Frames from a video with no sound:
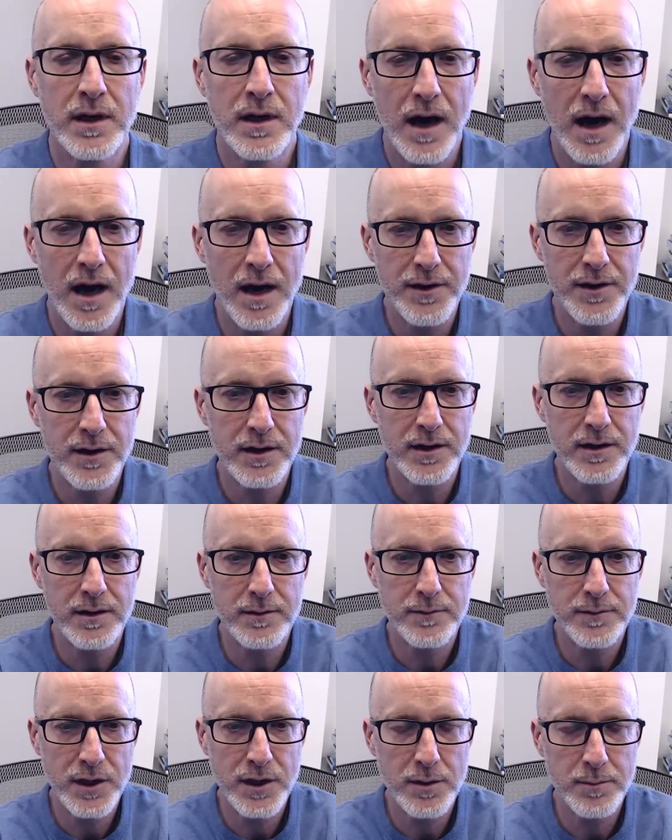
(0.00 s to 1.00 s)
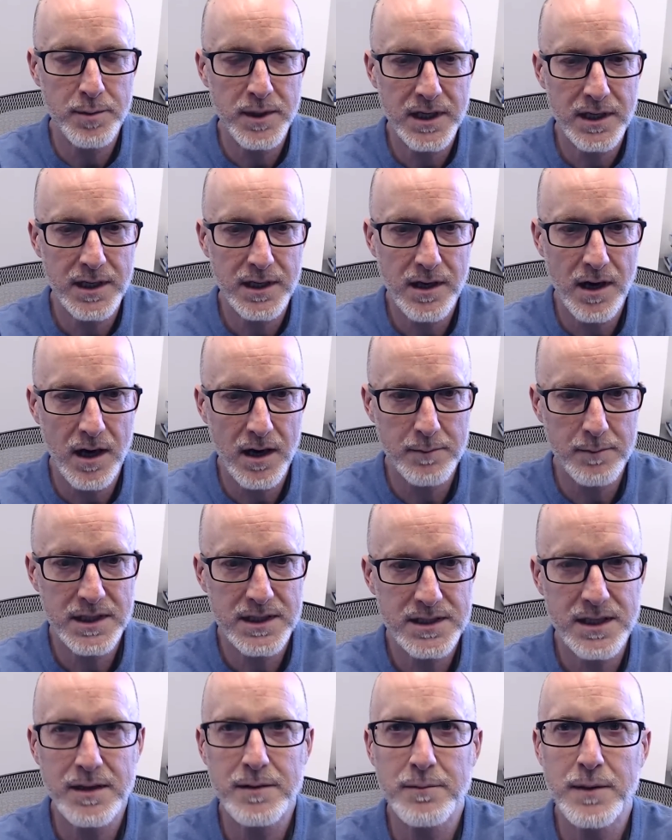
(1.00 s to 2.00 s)
other European
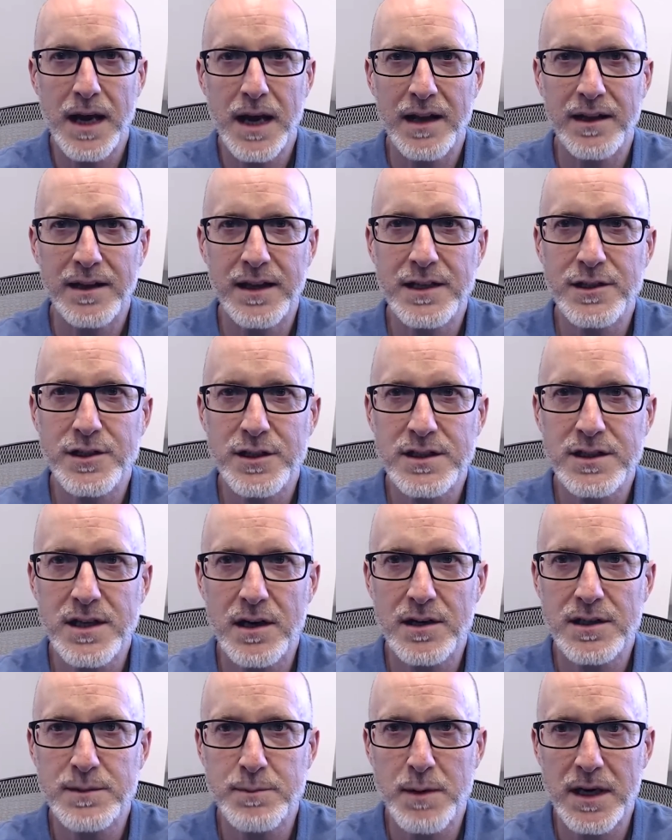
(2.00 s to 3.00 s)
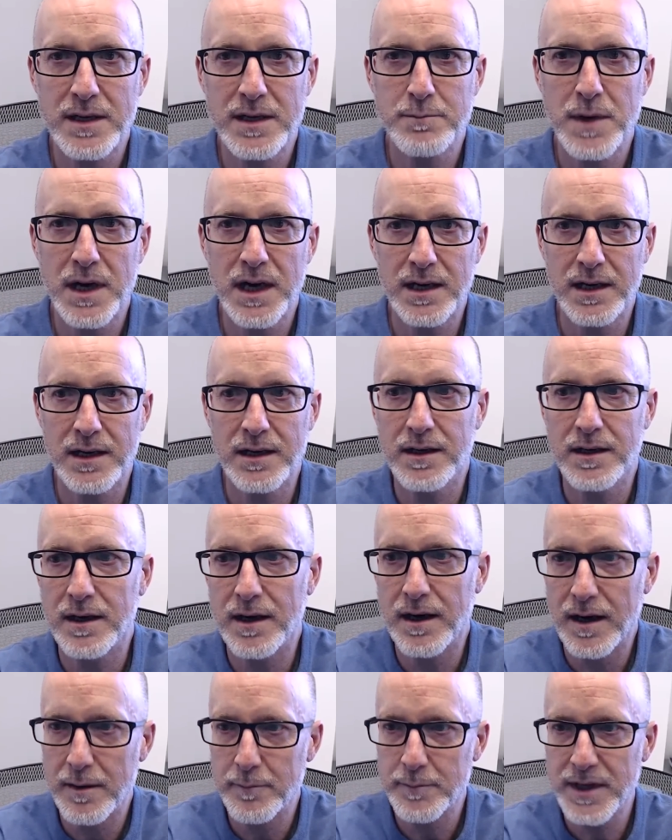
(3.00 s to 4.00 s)
economies and they just start spending money,
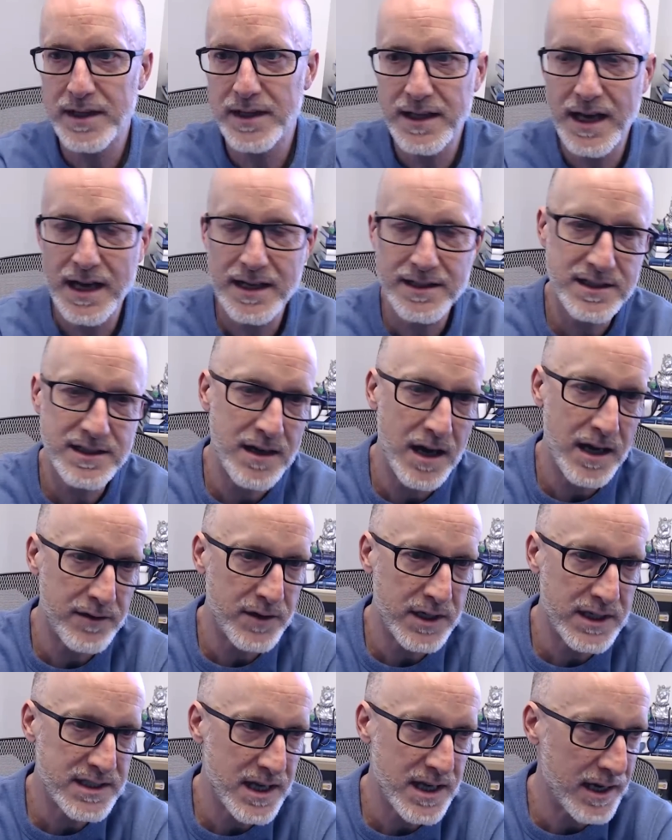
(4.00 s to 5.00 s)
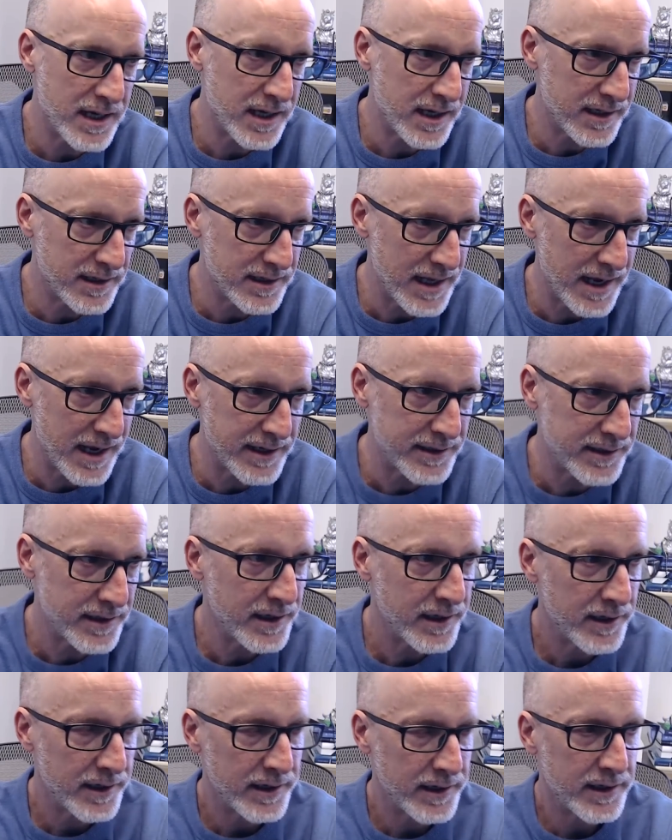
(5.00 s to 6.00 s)
then that's kind of exciting. And then
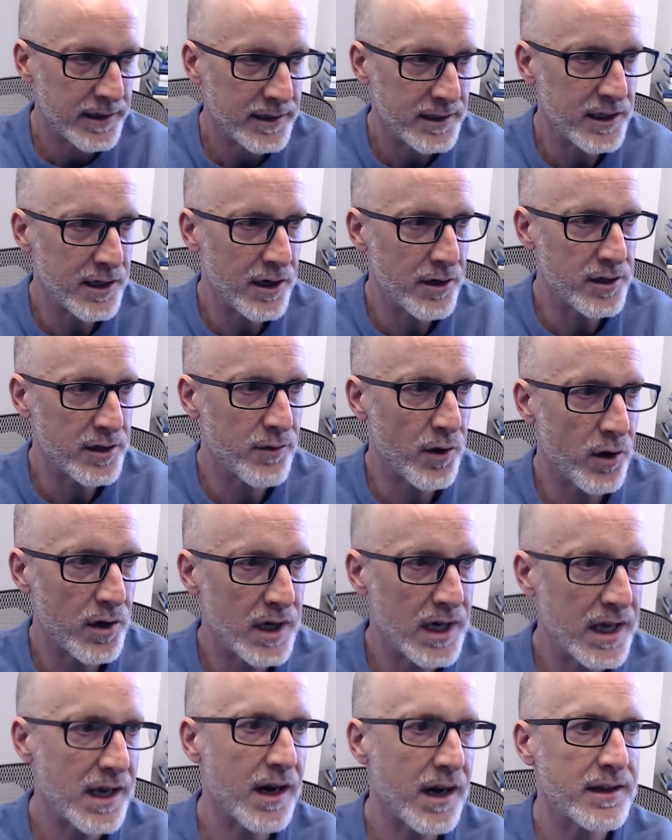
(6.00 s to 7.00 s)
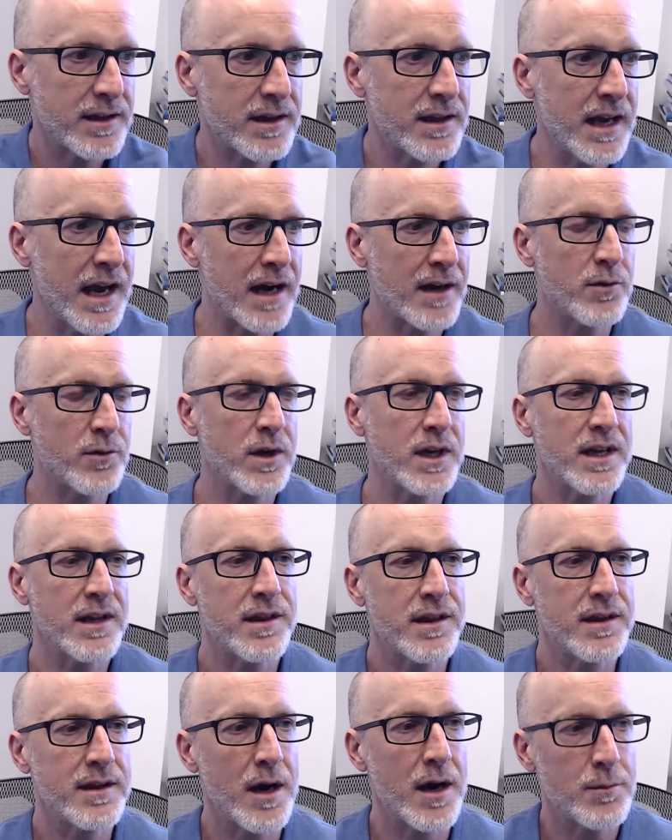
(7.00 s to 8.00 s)
you've already got the equity
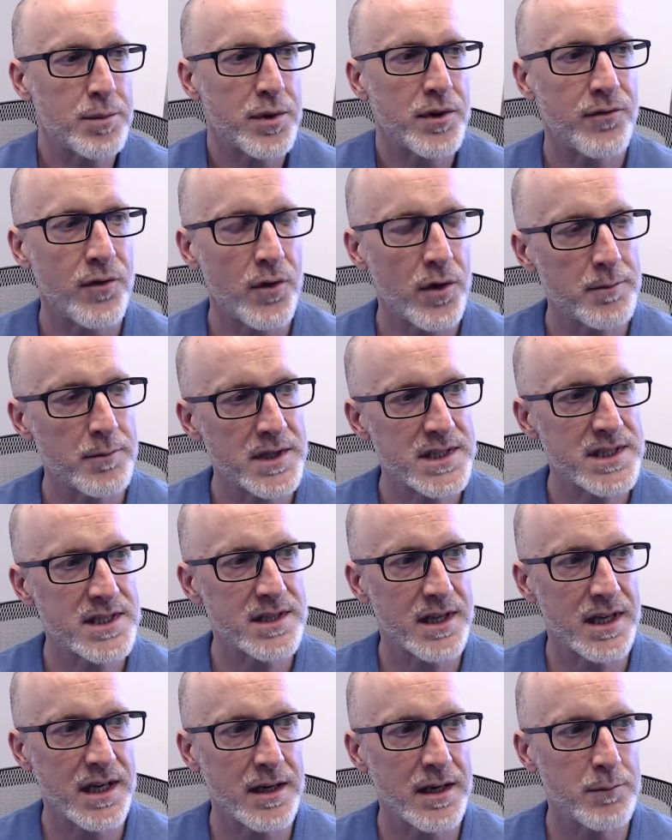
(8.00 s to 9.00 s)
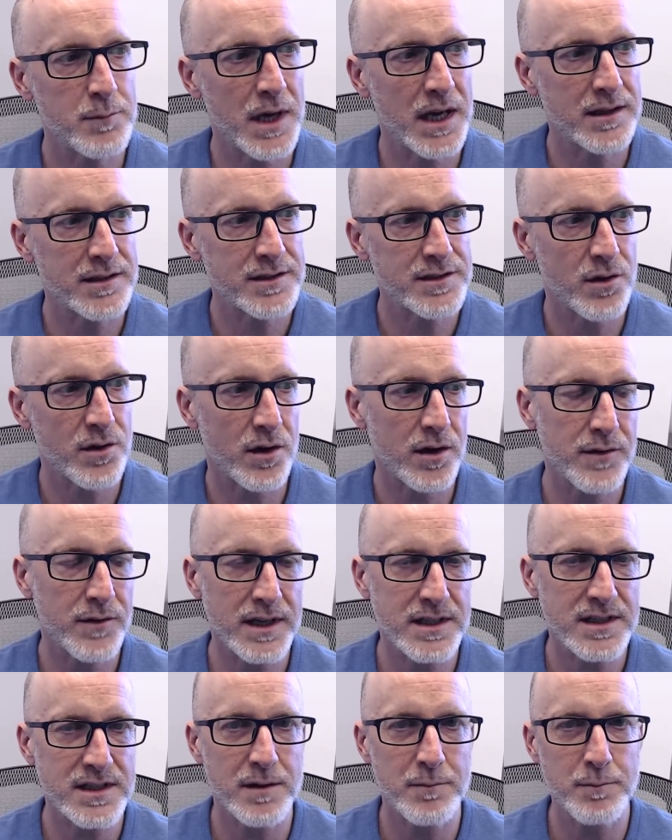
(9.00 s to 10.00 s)
outperformance theme and sort of
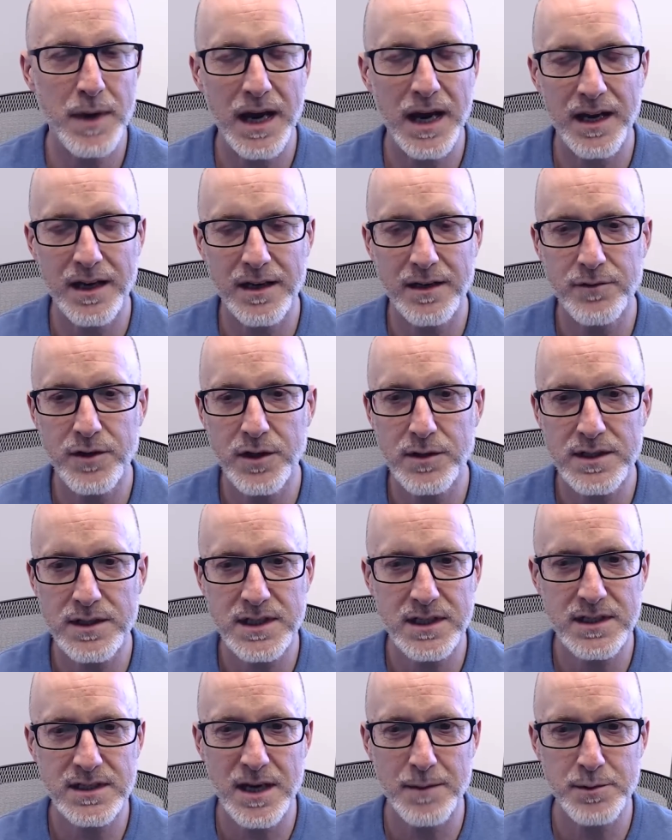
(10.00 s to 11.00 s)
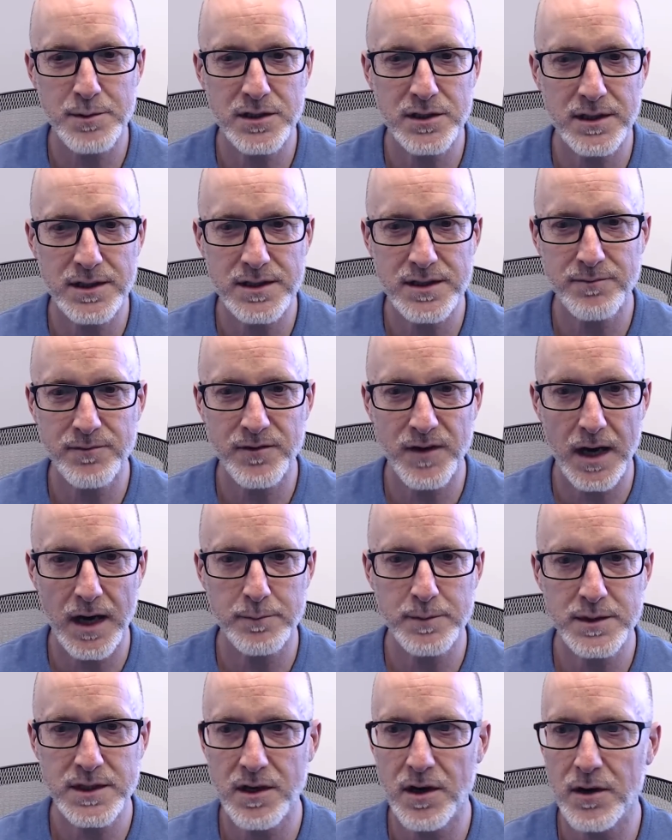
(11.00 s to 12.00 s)
like some end of US exceptionalism
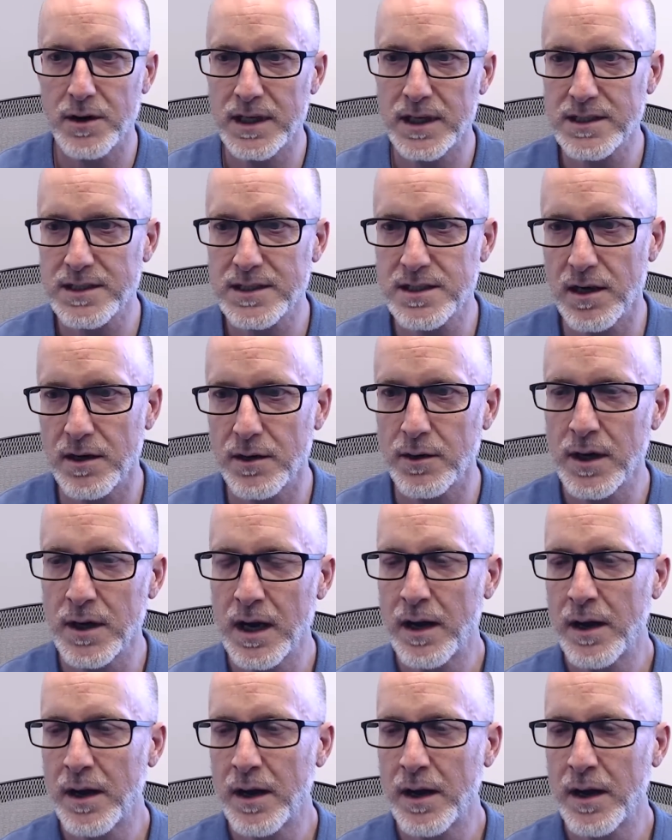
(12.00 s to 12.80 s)
vibes going. So,